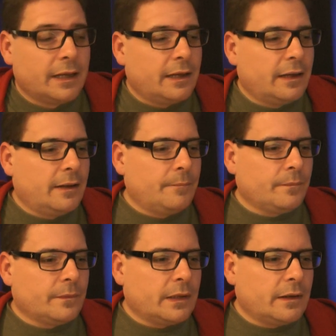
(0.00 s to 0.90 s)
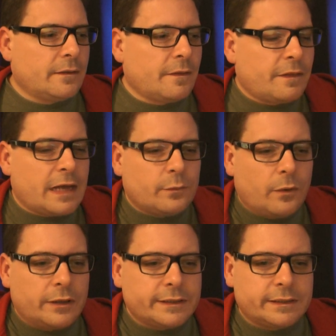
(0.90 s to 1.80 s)
That
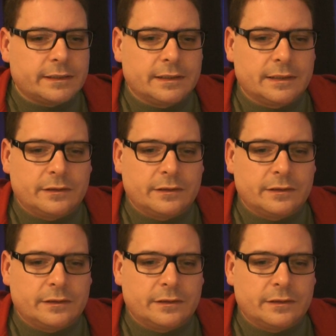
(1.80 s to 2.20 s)
was,